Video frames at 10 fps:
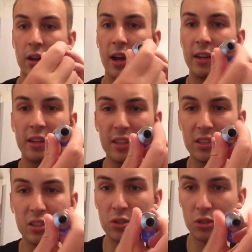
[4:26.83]
and
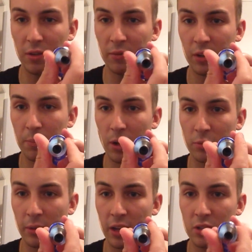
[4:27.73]
this is just something that
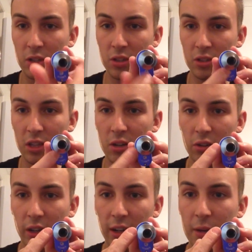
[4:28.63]
bugs me. You see, you've
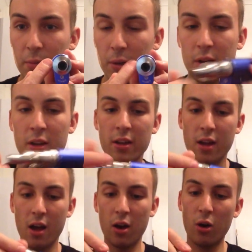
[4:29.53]
got the lip.
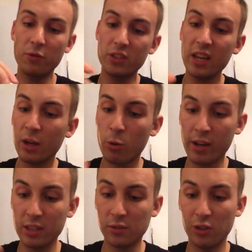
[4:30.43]
Obviously it
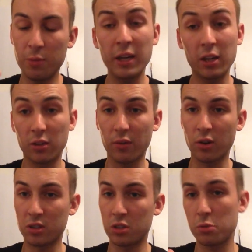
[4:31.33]
equates for your bigger
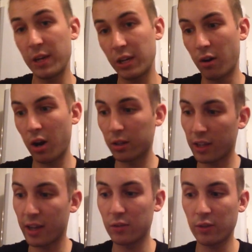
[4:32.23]
devices, your bigger
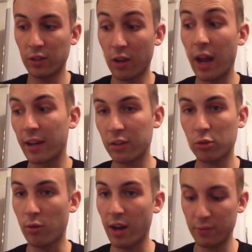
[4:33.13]
RDAs, things like that, and that's
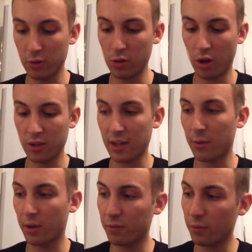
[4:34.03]
great for you guys
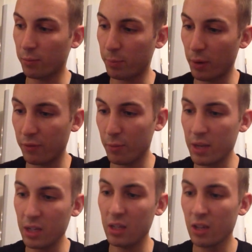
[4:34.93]
out there. But for
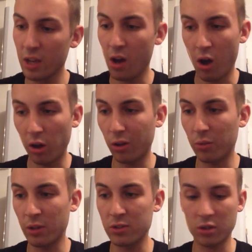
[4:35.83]
me, I like the
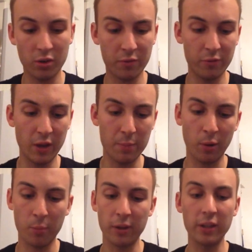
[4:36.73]
ones that kind of fit
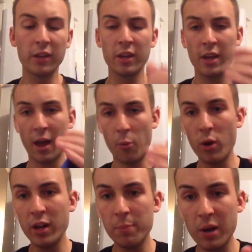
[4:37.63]
properly. And
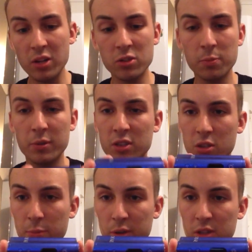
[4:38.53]
where the buttons are
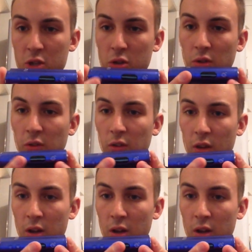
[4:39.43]
positioned,